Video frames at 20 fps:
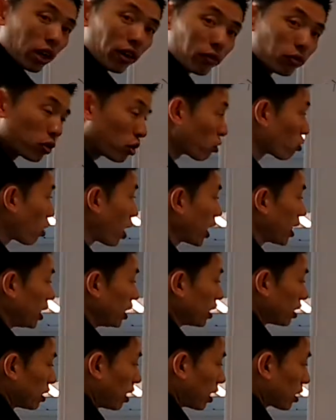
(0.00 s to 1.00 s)
if we
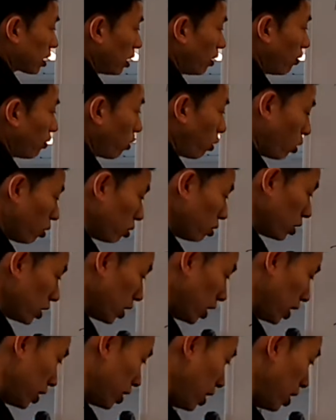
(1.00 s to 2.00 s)
write 64
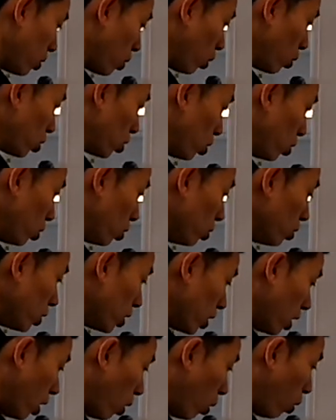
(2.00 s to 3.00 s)
is equal to
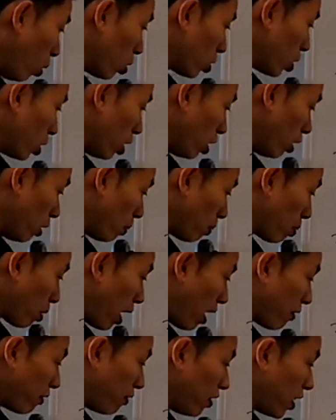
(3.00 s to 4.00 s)
all the
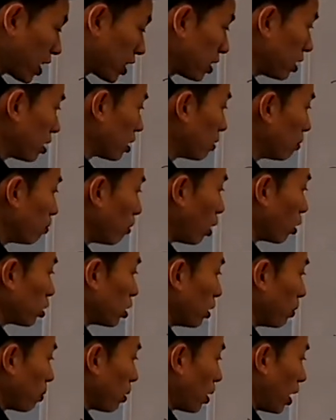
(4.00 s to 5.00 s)
prime factors
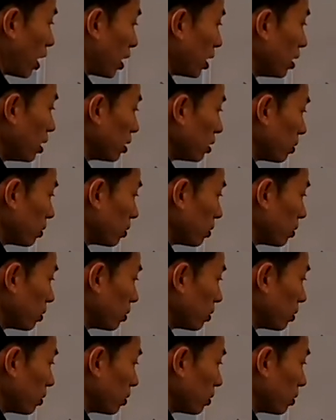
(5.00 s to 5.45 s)
multiply